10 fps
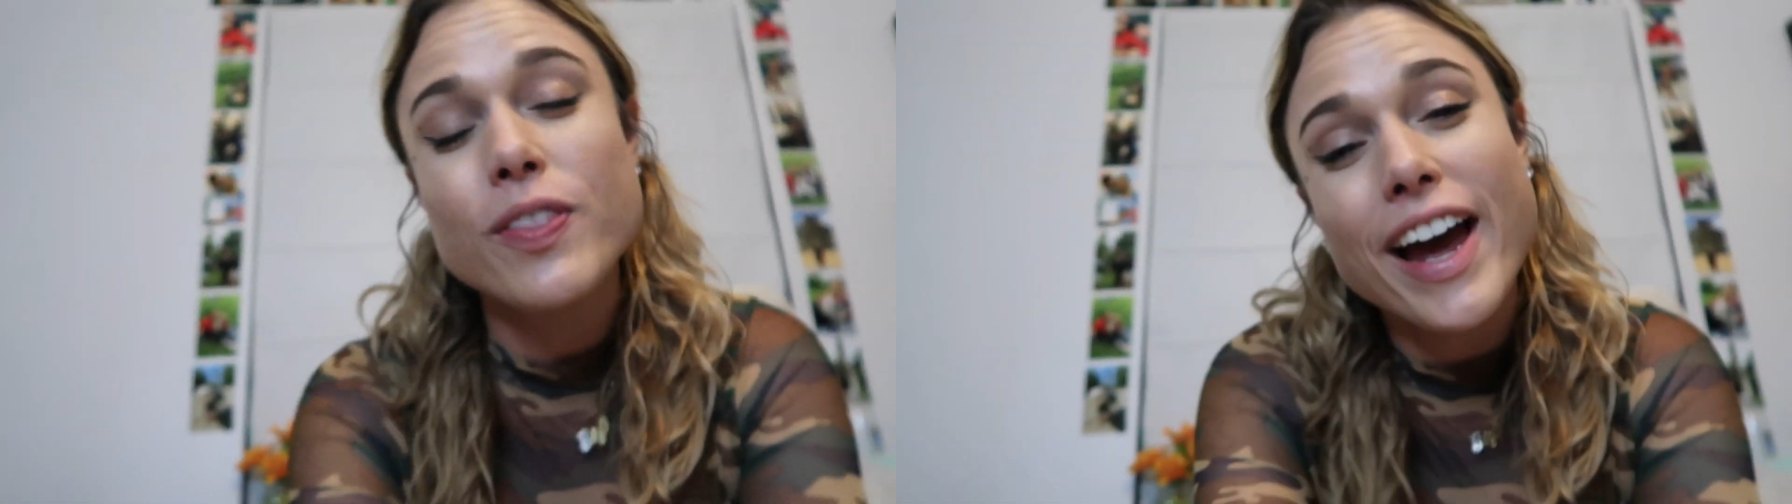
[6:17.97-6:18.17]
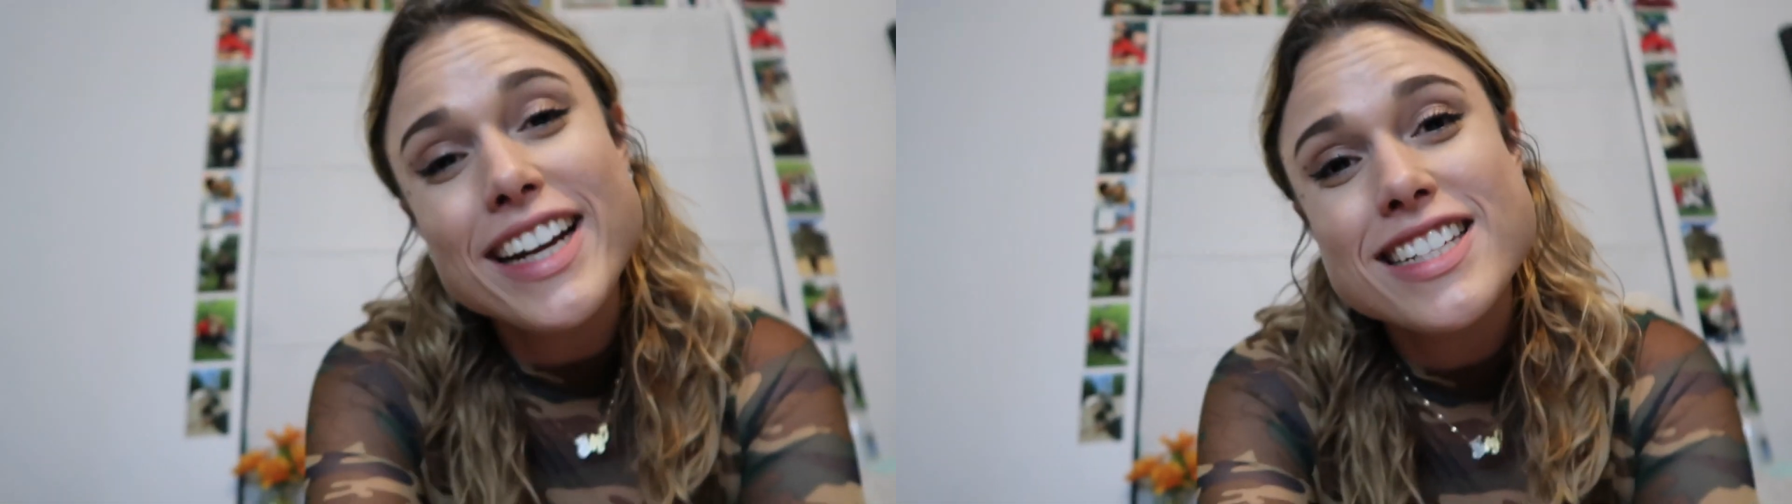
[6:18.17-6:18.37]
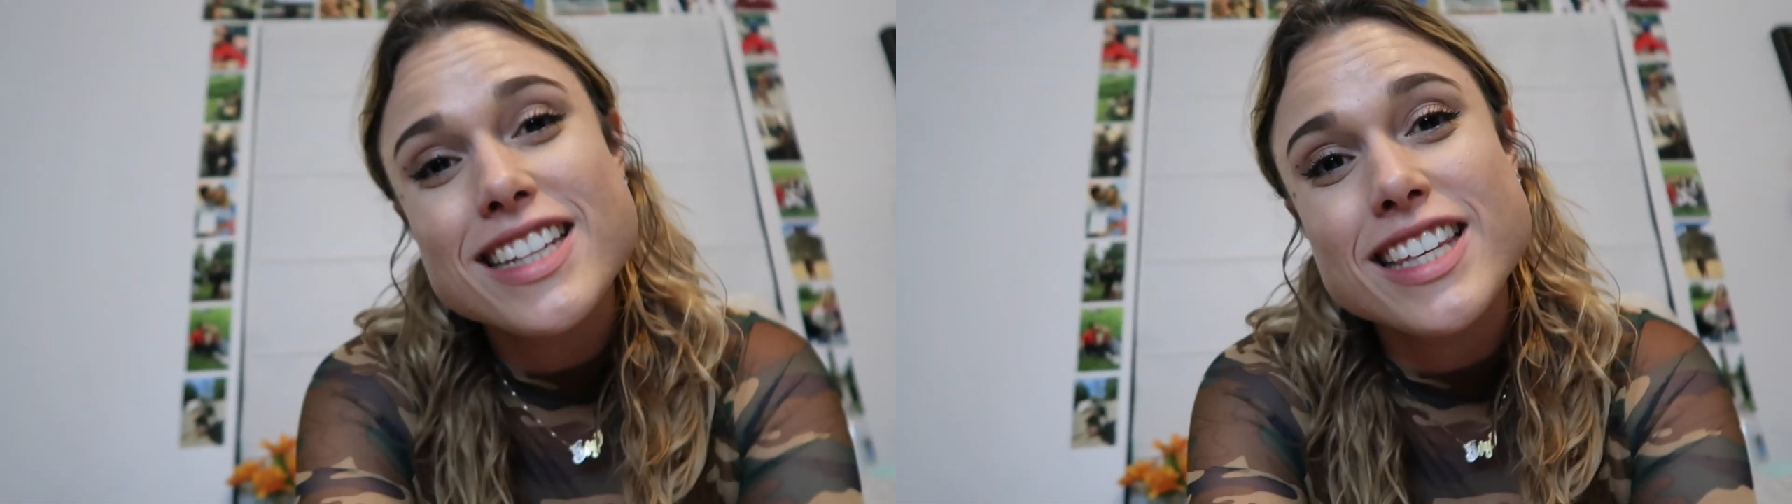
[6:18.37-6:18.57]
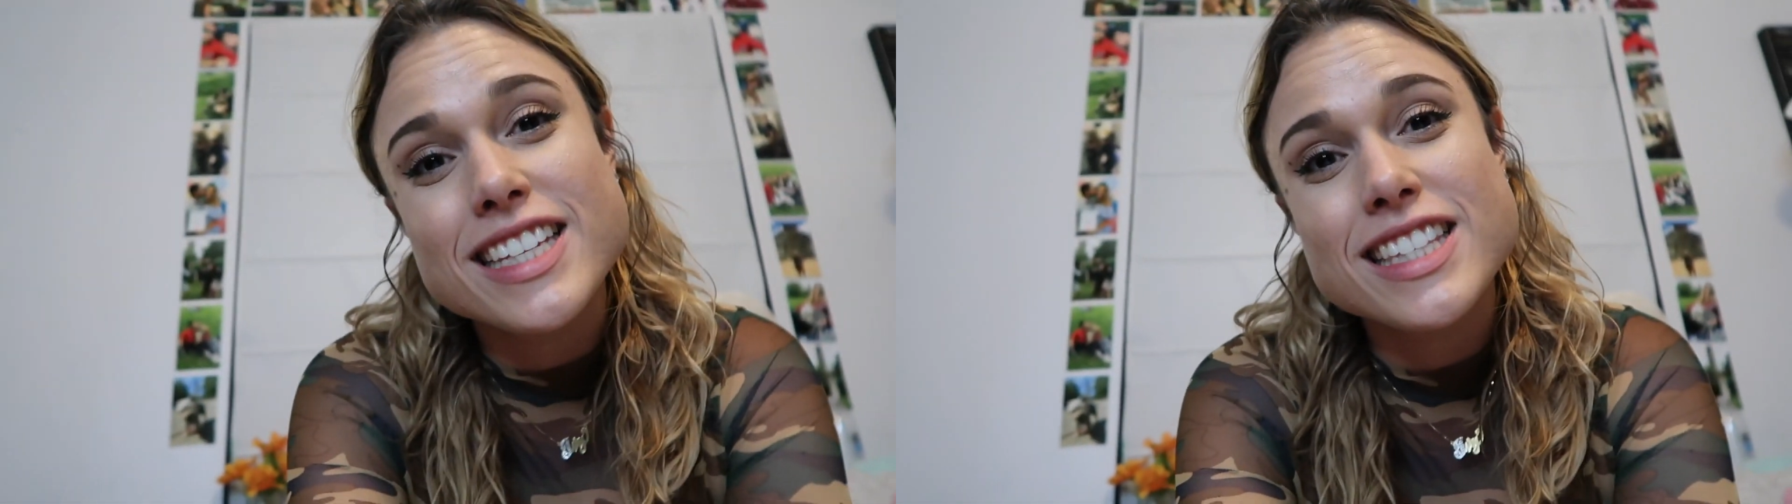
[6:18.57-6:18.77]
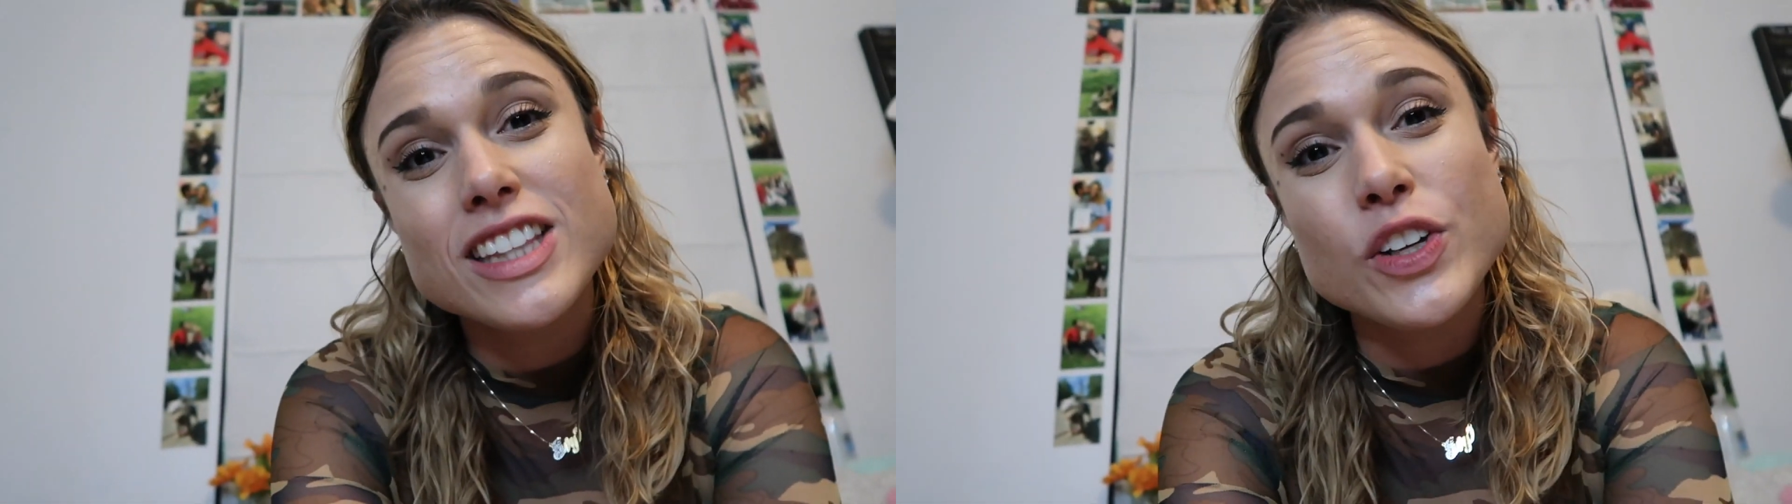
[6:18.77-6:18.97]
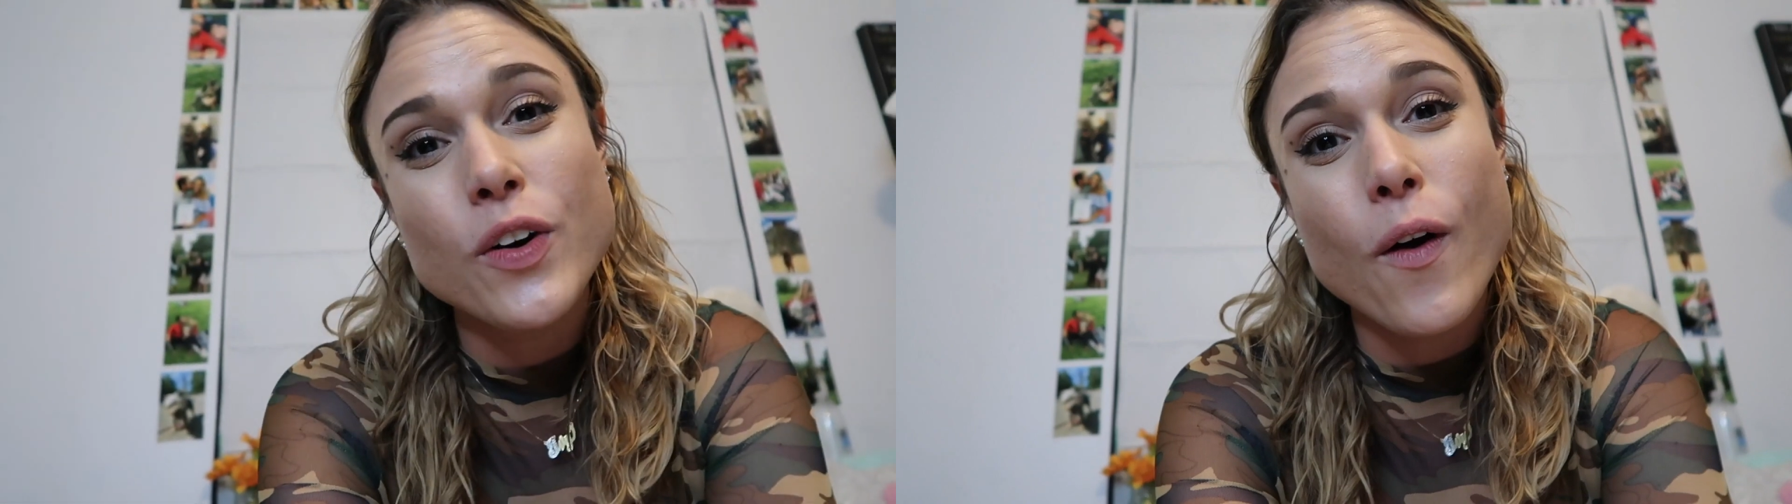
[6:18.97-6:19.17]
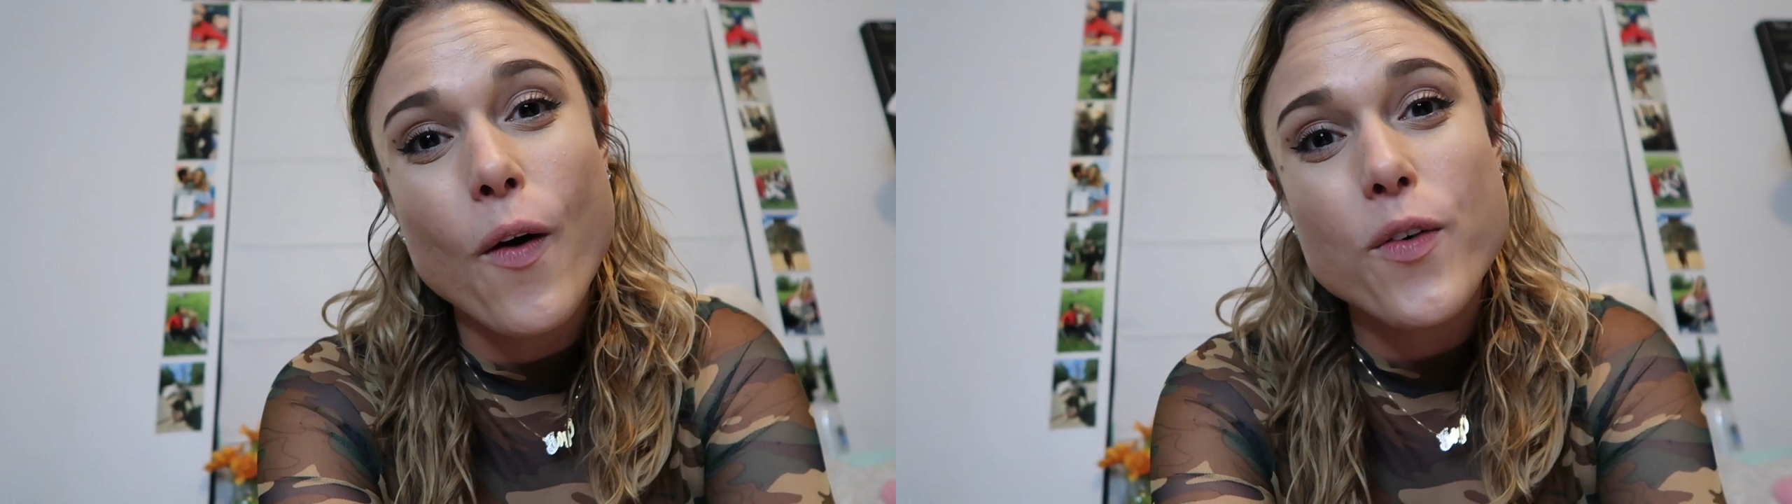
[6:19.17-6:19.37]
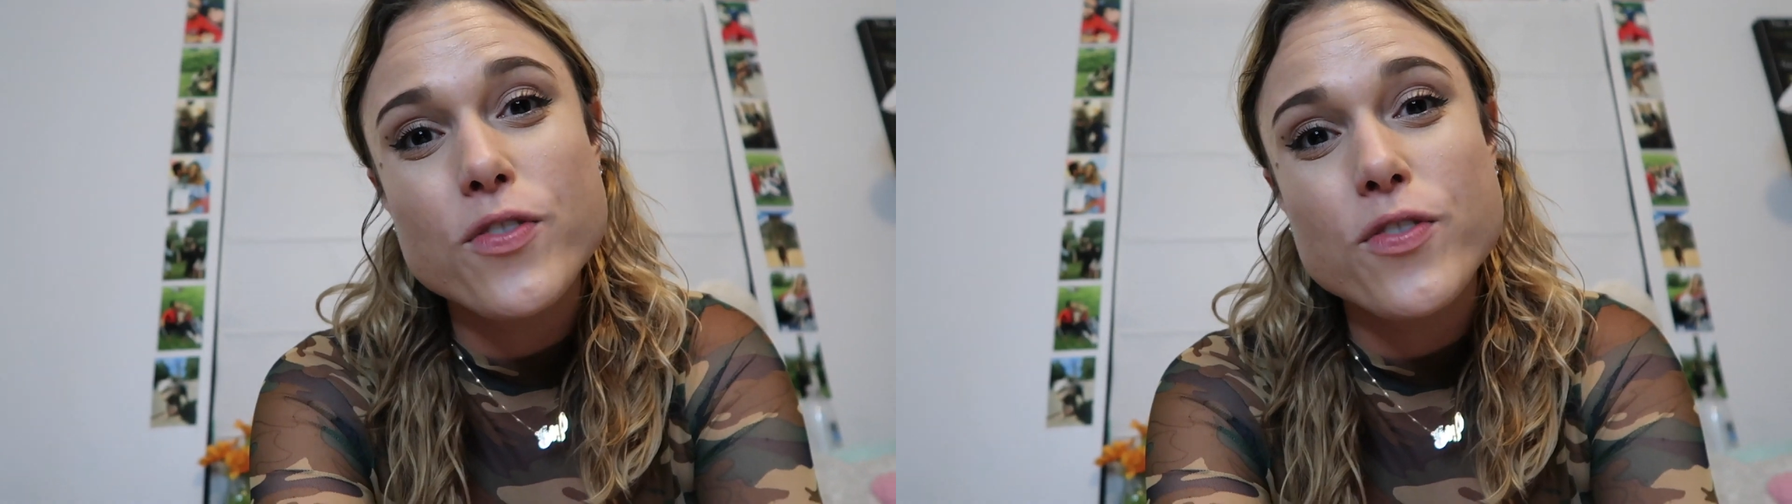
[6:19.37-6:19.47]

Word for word: liked this little